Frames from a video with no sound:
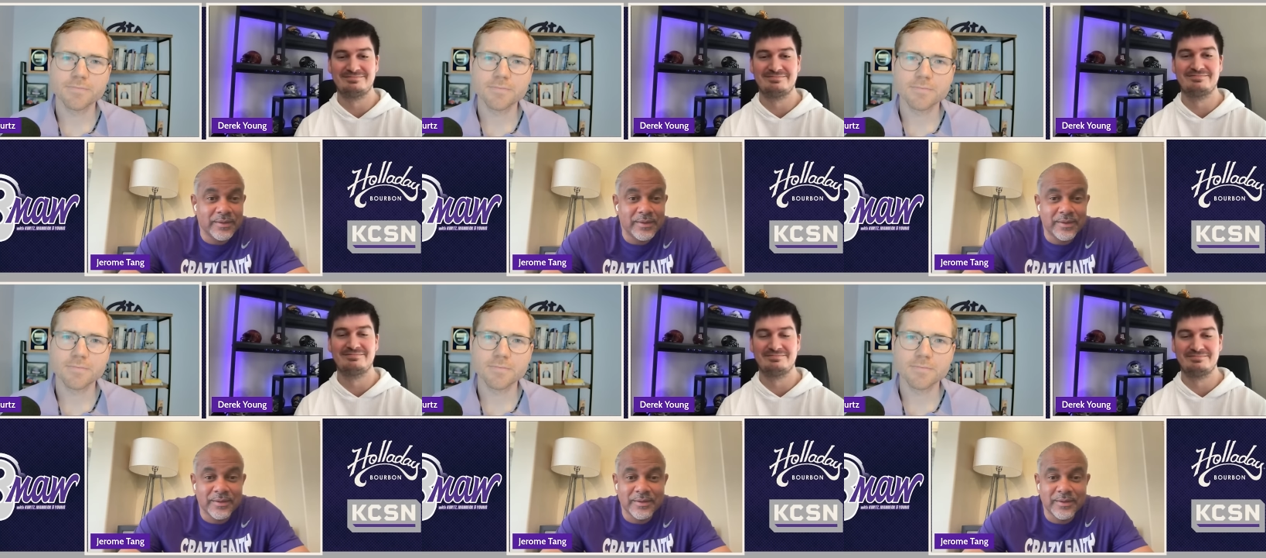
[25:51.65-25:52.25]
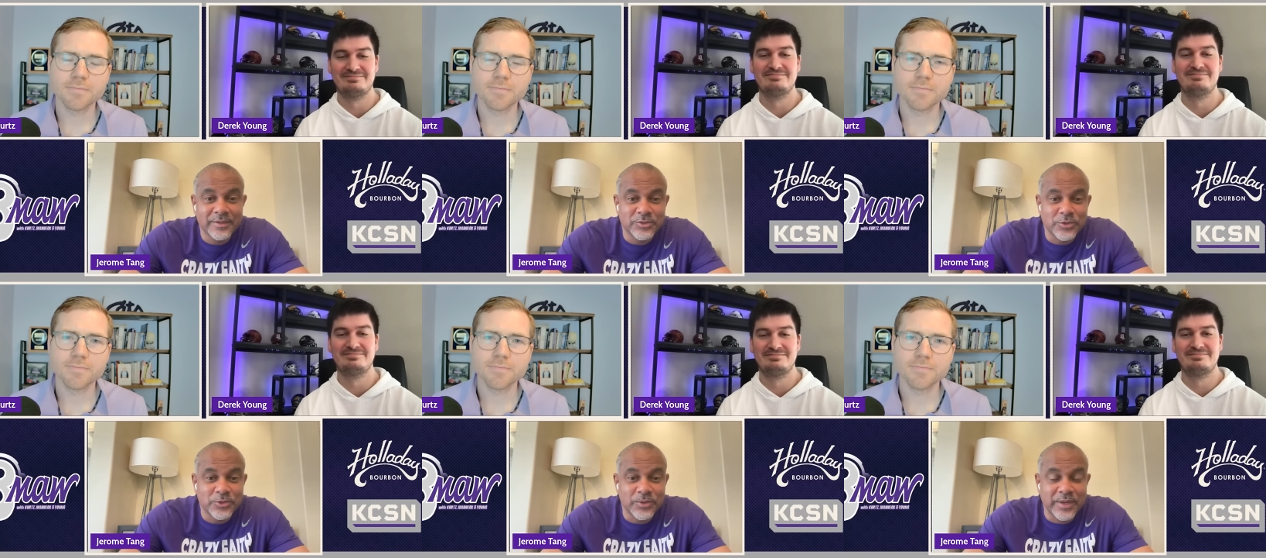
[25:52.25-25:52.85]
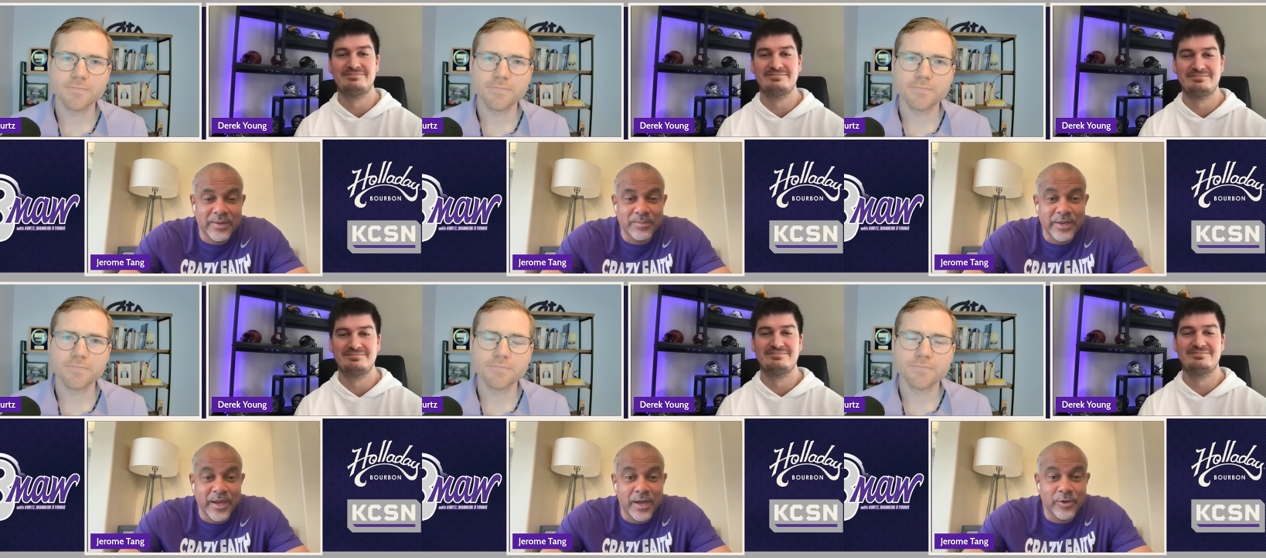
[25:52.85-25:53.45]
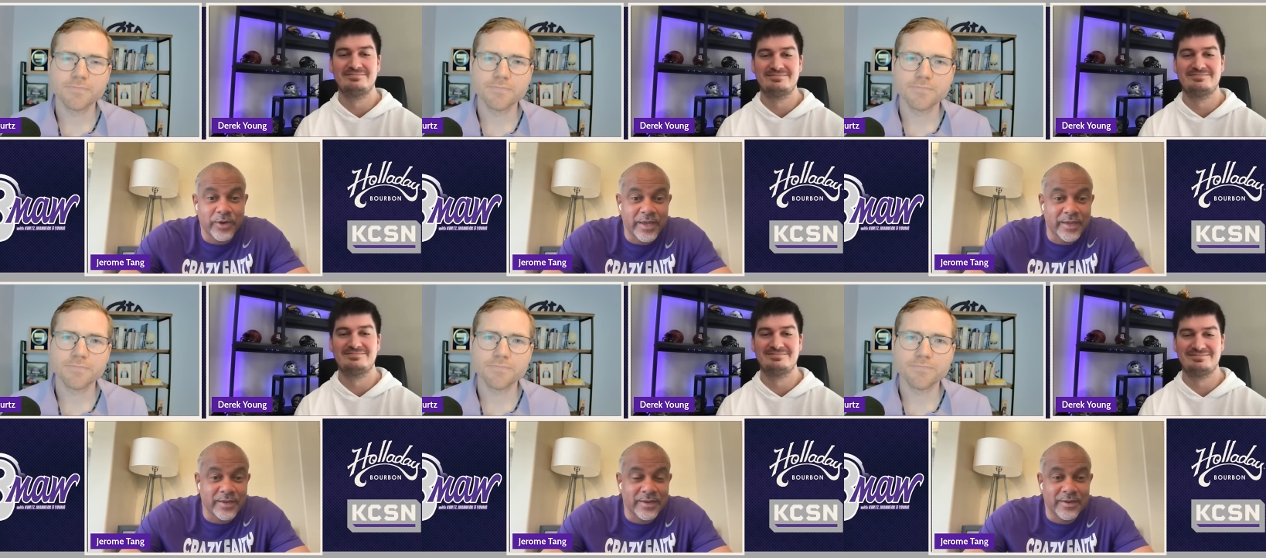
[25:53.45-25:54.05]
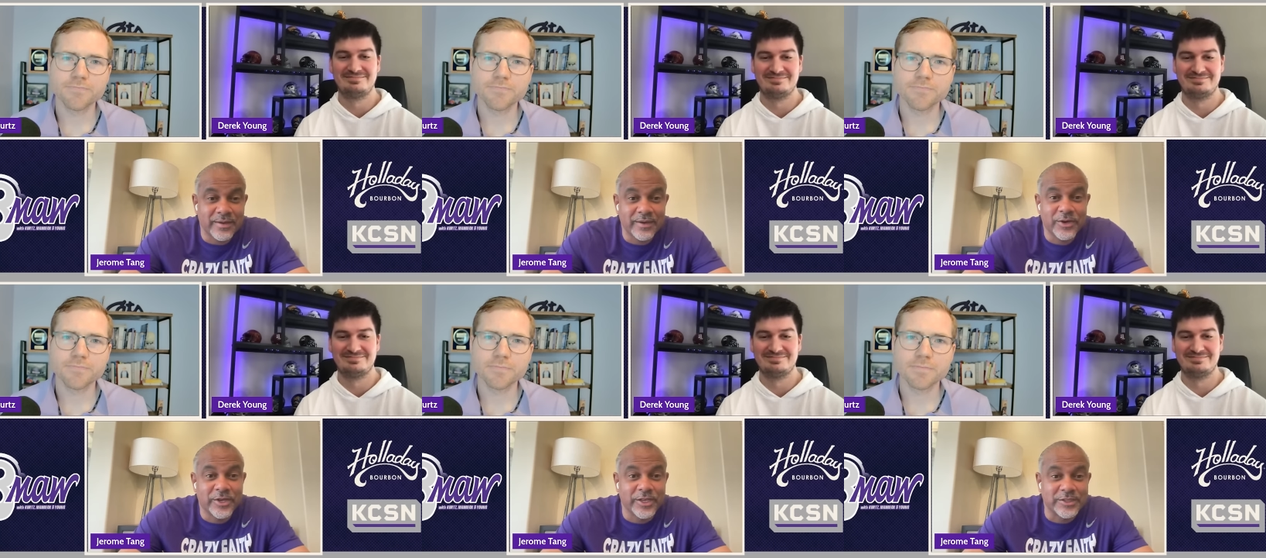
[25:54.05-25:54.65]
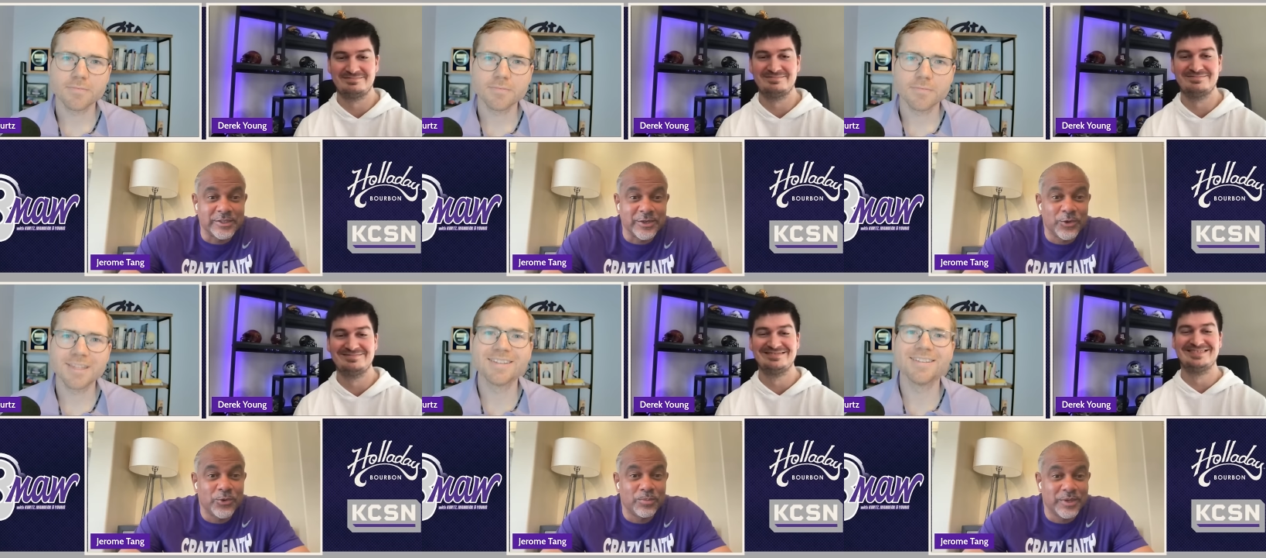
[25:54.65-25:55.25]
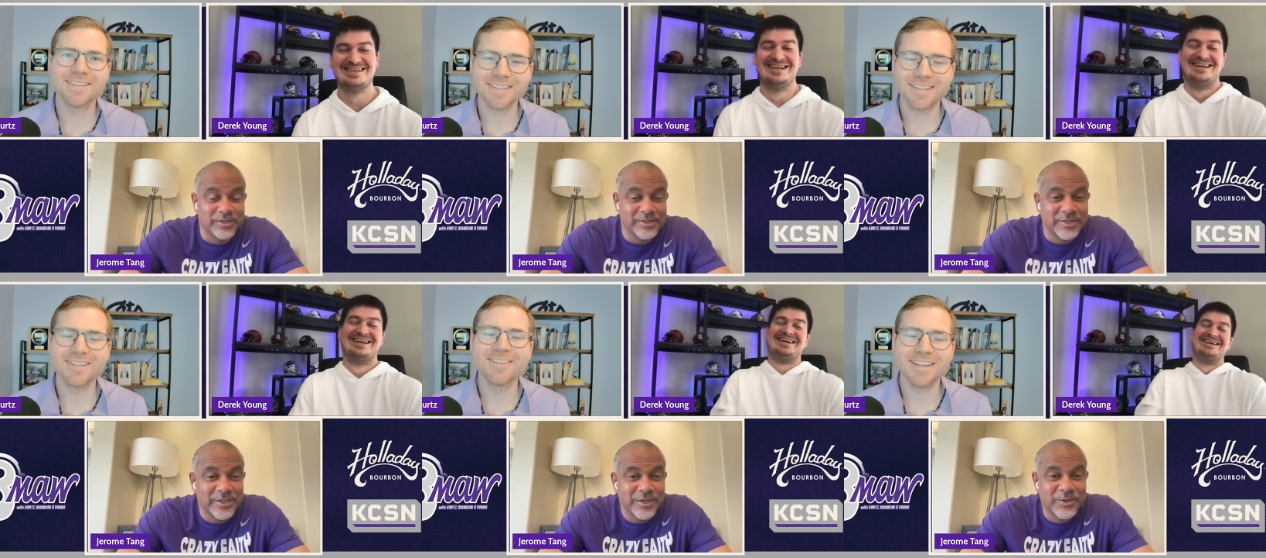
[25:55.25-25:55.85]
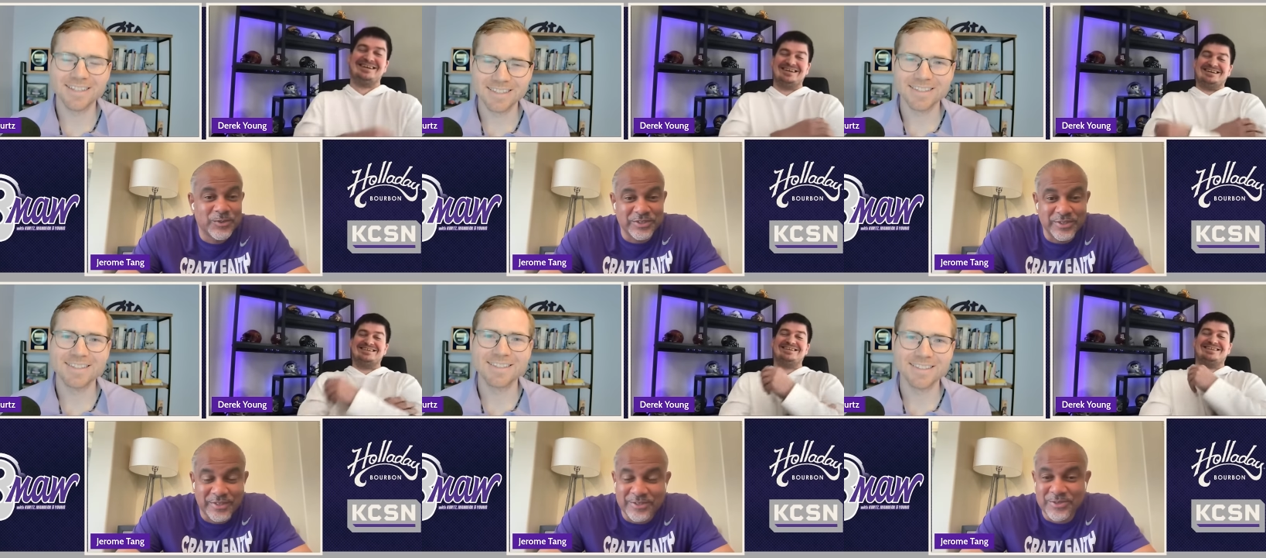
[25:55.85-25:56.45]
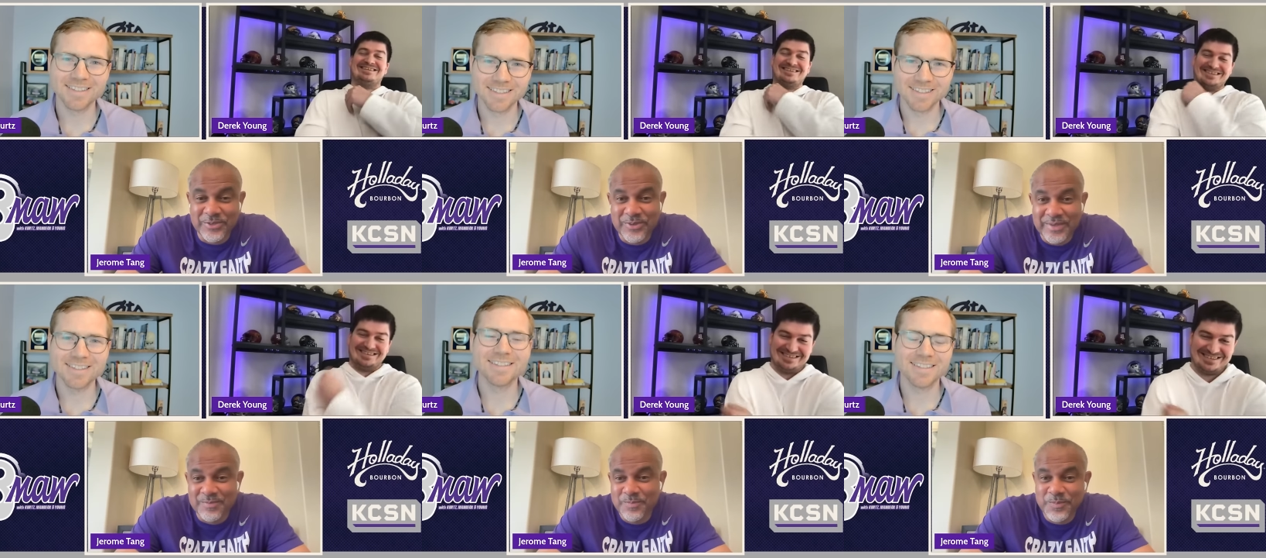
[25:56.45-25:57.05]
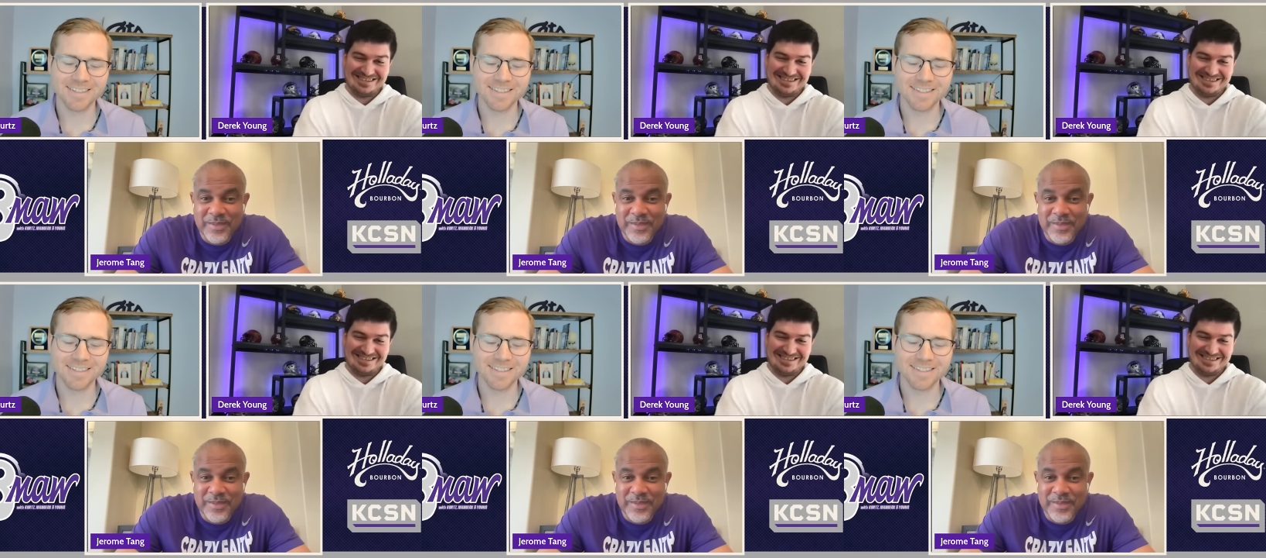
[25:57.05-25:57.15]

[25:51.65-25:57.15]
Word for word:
Speaker 1: and uh, so I've been congregating at her kitchen a whole bunch recently. So um,